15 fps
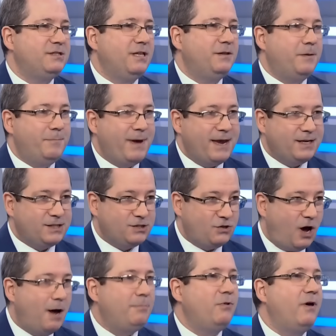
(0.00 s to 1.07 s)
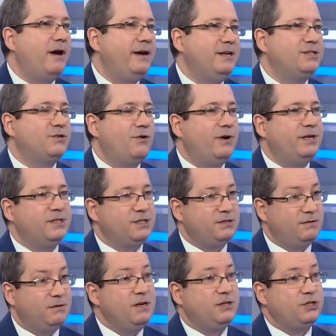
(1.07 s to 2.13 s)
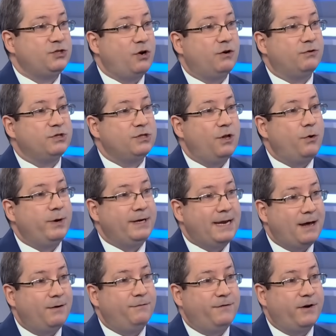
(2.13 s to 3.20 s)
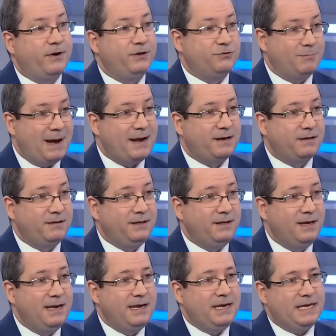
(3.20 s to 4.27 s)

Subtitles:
is that the bank's top line is going to start slowing down very dramatically.